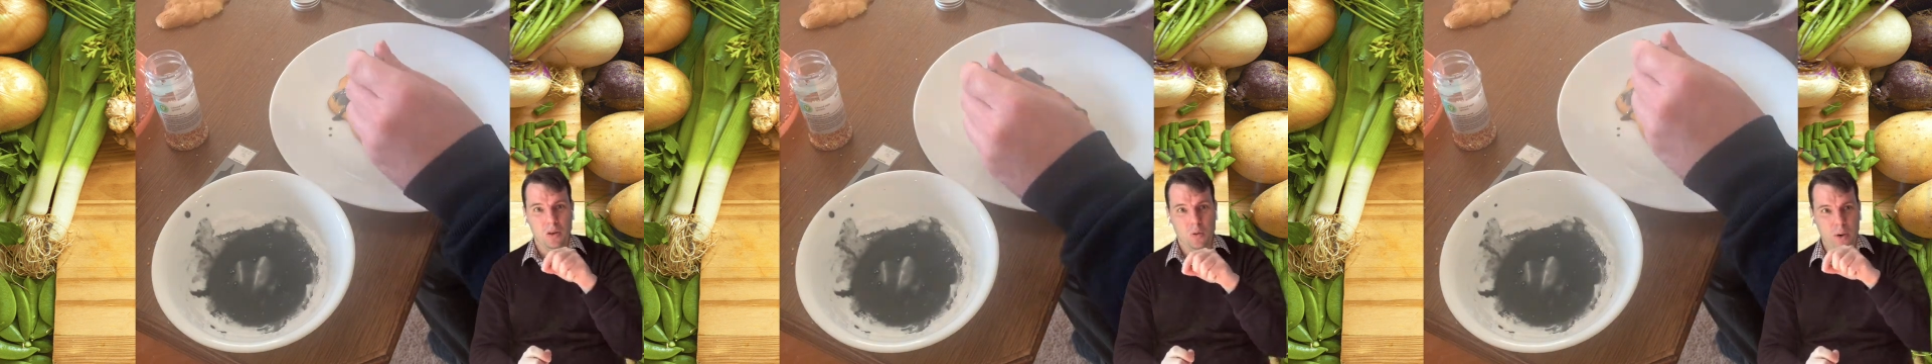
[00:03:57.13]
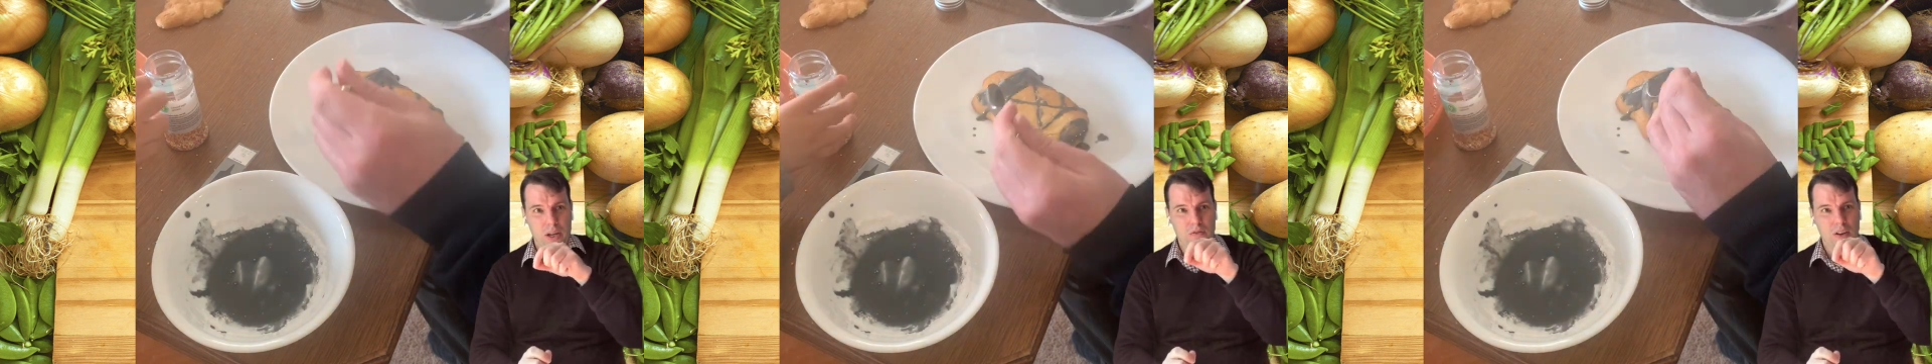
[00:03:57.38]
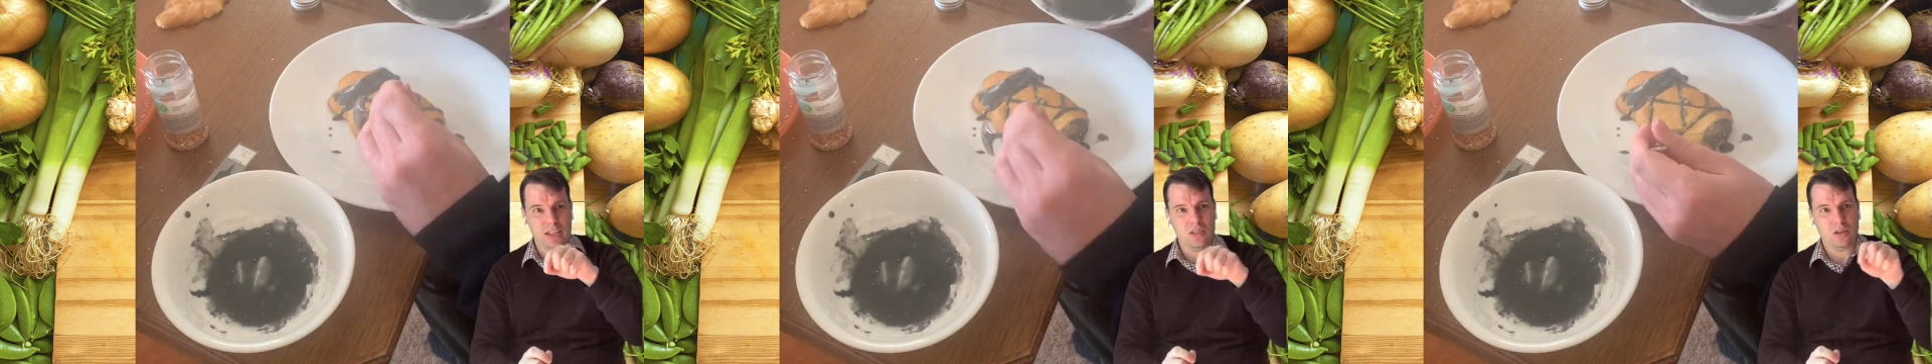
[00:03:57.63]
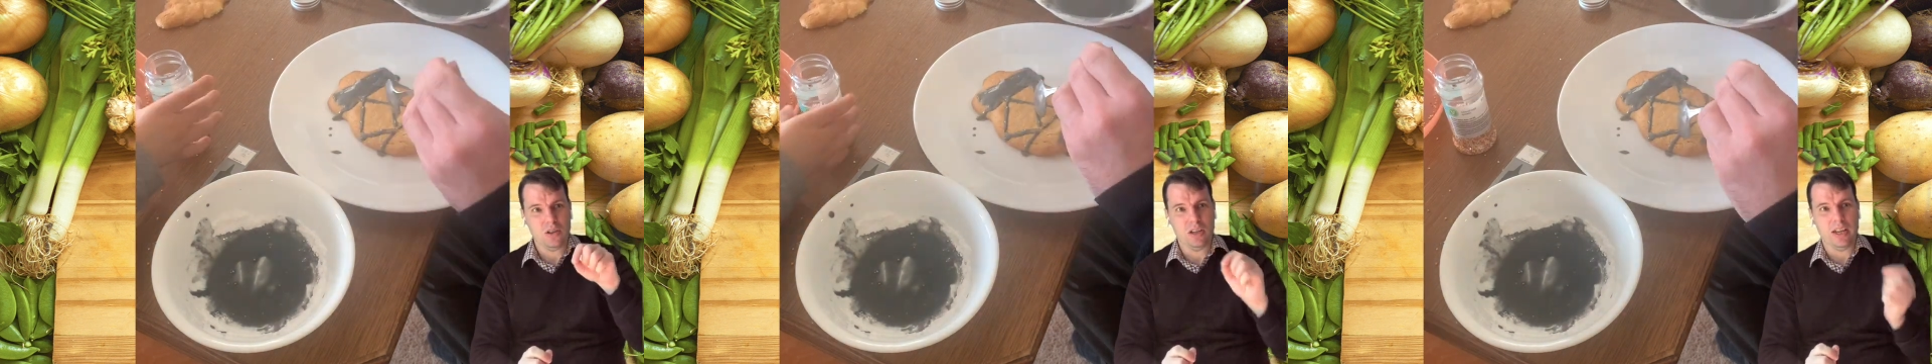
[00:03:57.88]
When you've iced
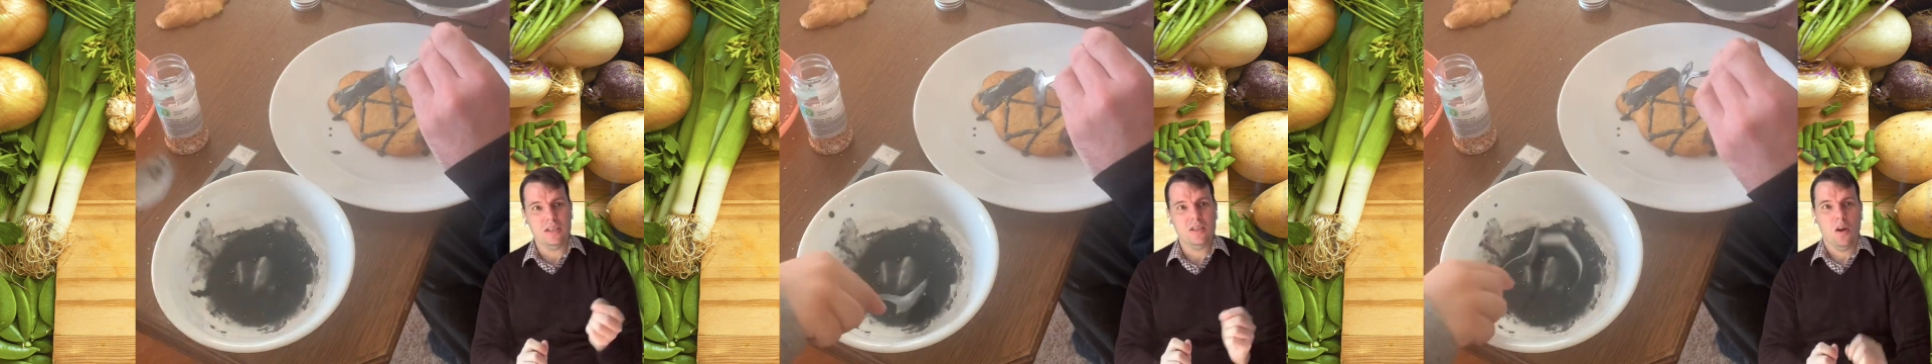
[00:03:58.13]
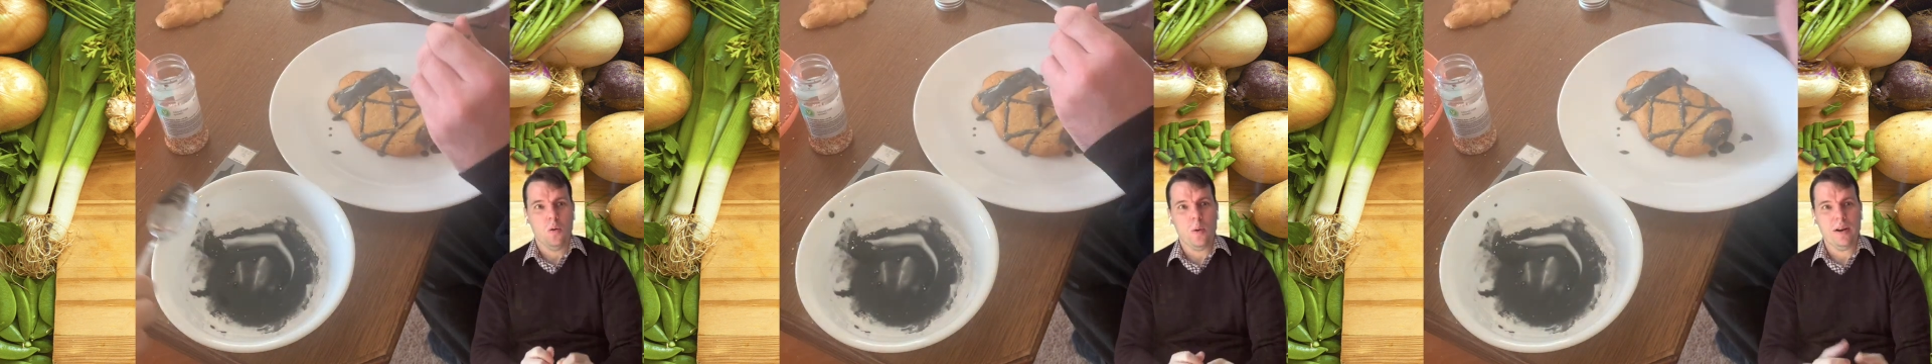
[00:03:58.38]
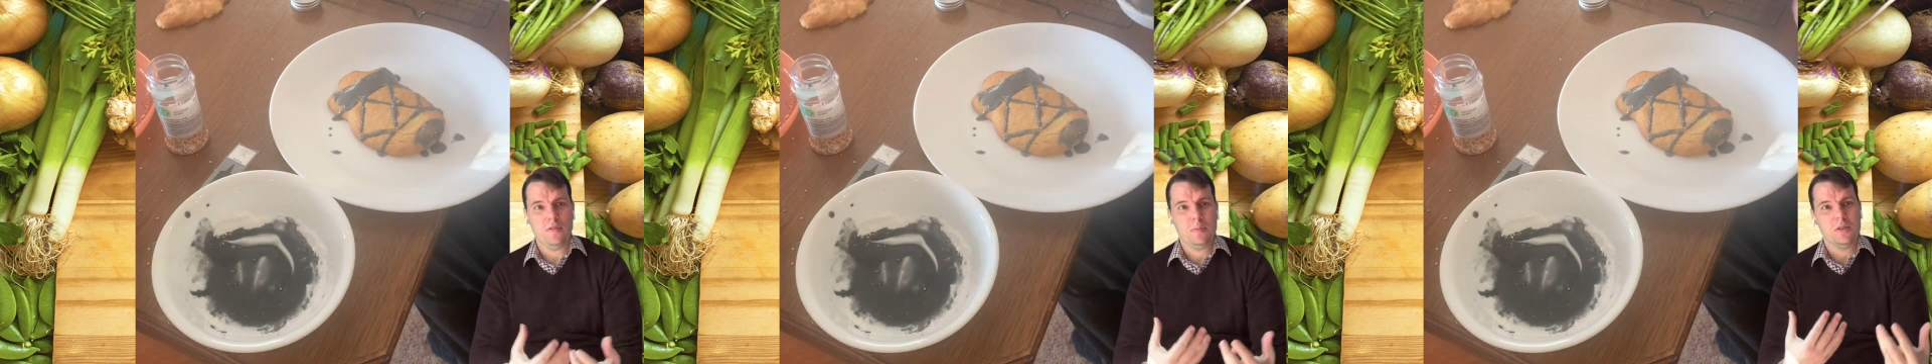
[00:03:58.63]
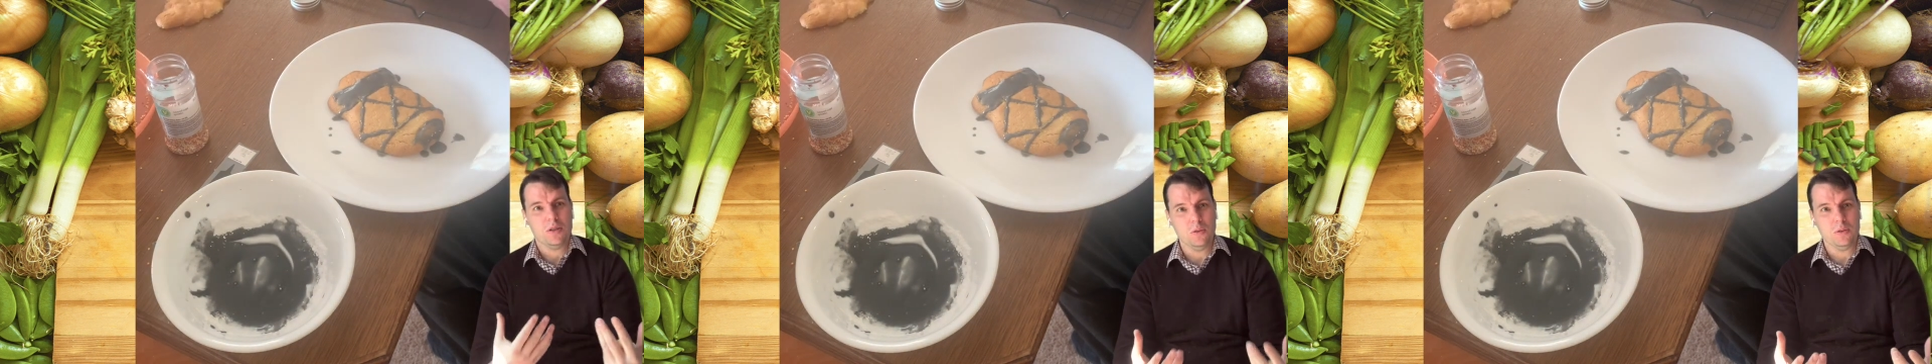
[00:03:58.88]
your cookies, wait for them to cool